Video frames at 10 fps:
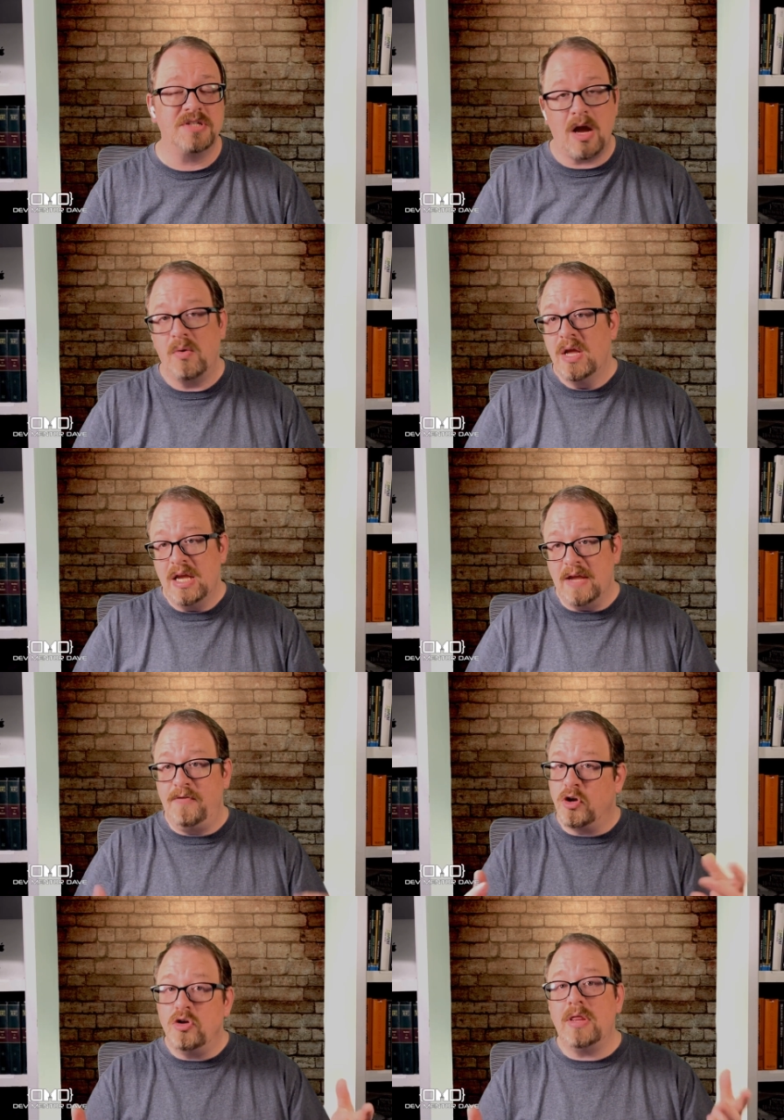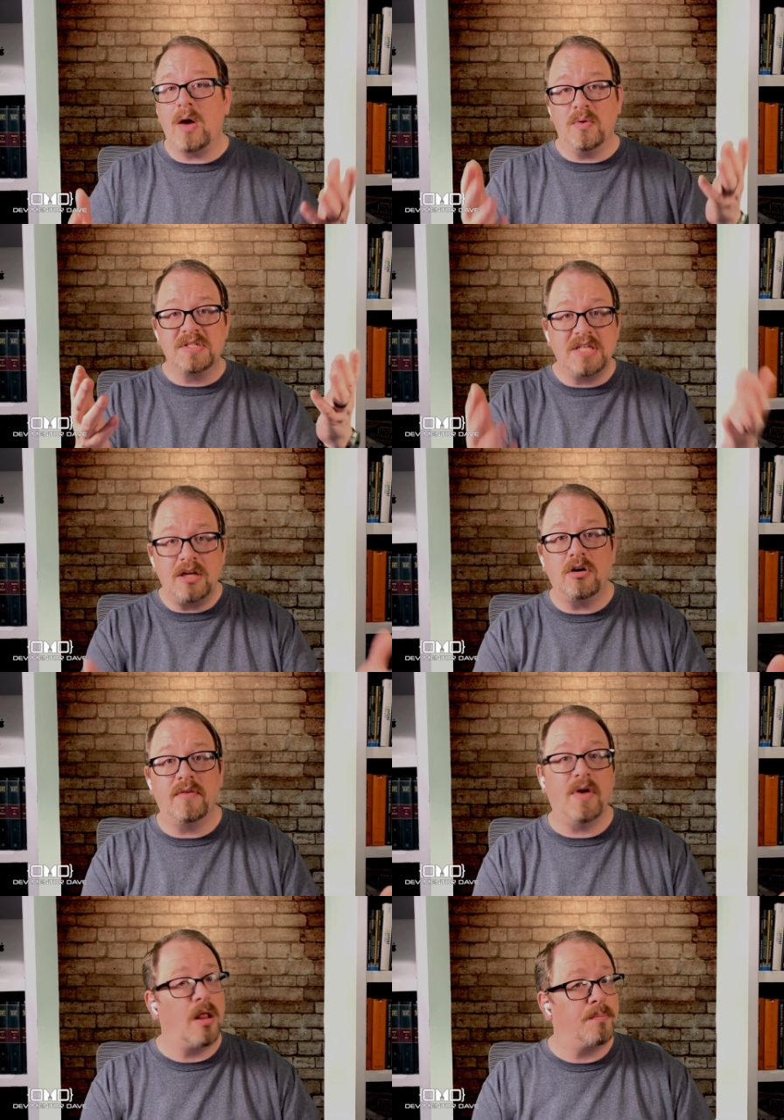Now, if you can do that with senior
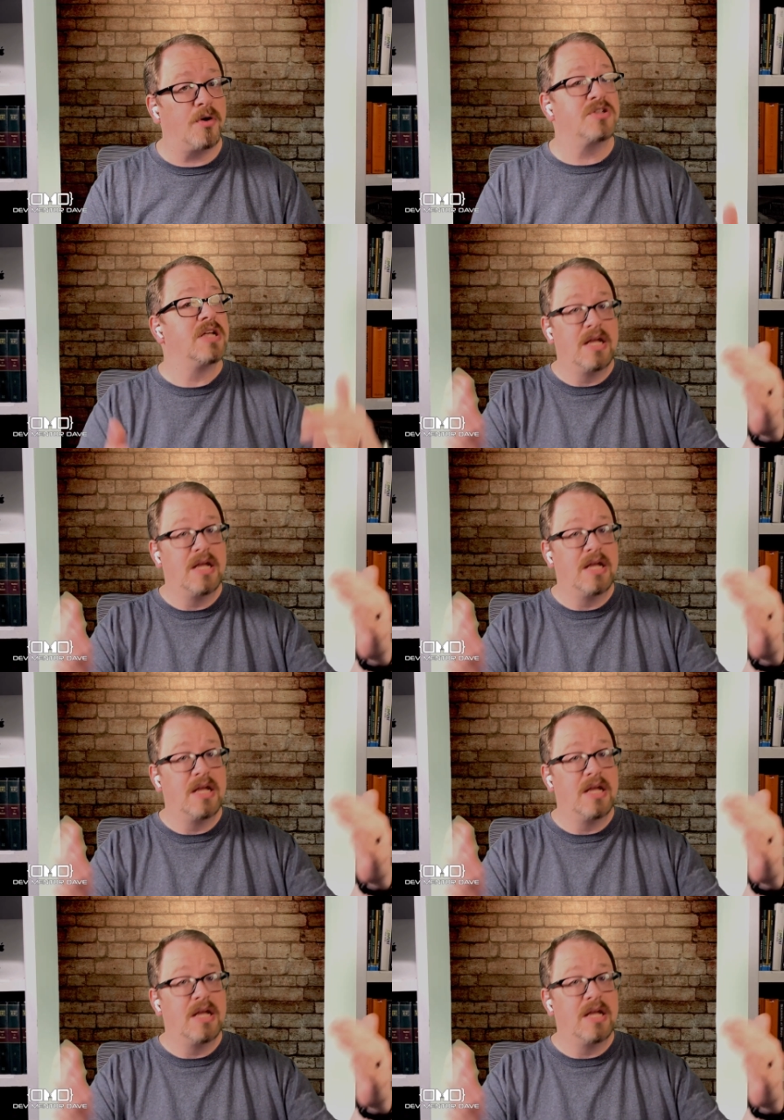developers,